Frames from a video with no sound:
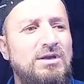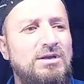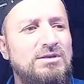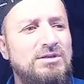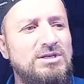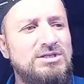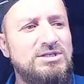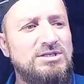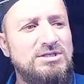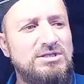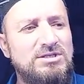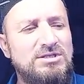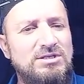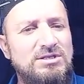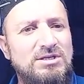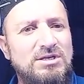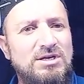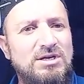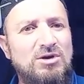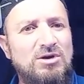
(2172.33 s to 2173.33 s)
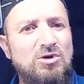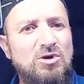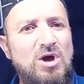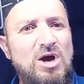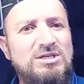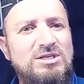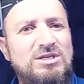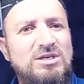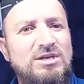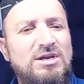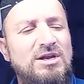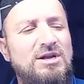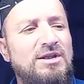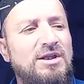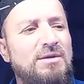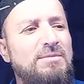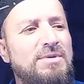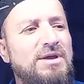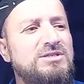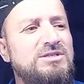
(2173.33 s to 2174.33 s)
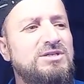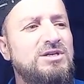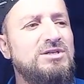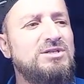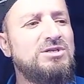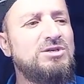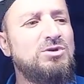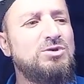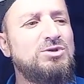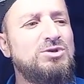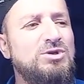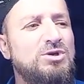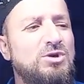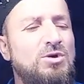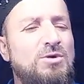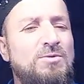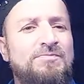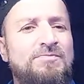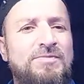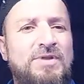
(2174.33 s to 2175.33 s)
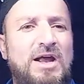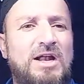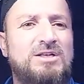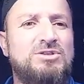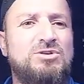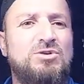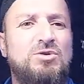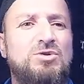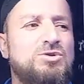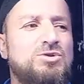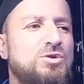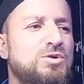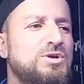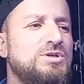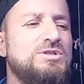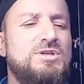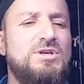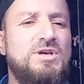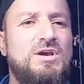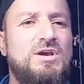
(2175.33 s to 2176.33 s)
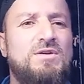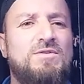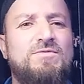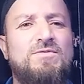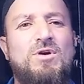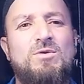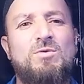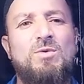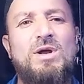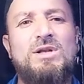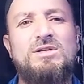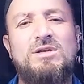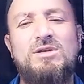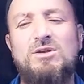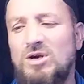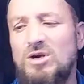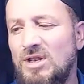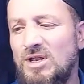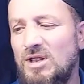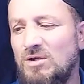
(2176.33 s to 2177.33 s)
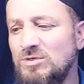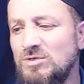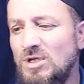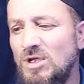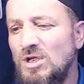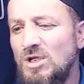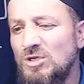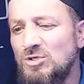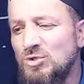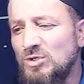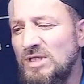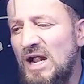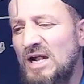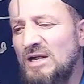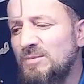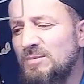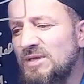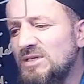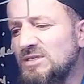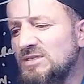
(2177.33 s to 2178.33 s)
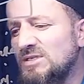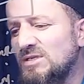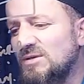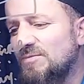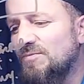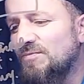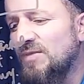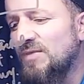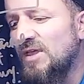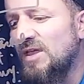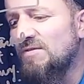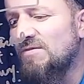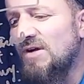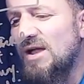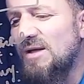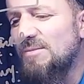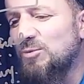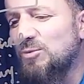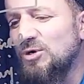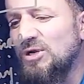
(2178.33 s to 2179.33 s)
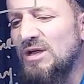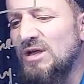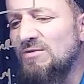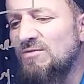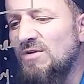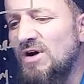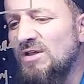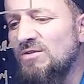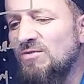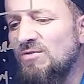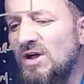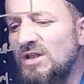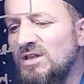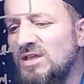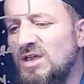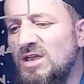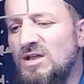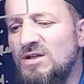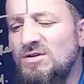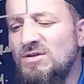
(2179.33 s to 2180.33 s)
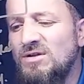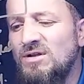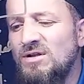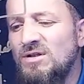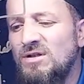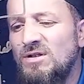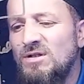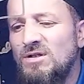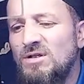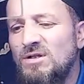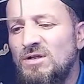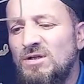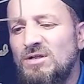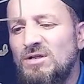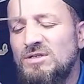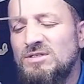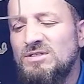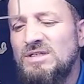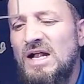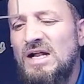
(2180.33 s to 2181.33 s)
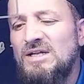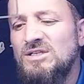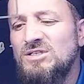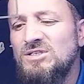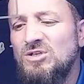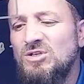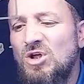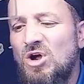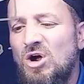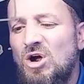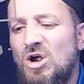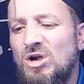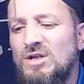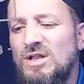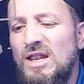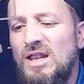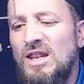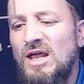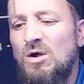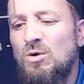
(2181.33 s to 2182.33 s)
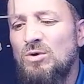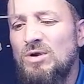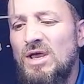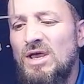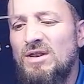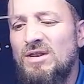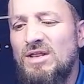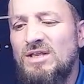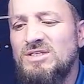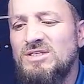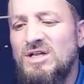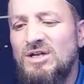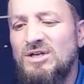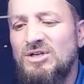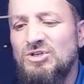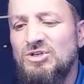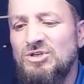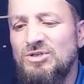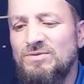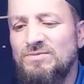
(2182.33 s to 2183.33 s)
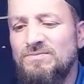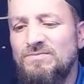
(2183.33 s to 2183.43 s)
This clock circuitry makes it 0 0, and 0 0 is here for what? Not allowed. So that means if I am putting a 1 1 here, that is not allowed, a race condition.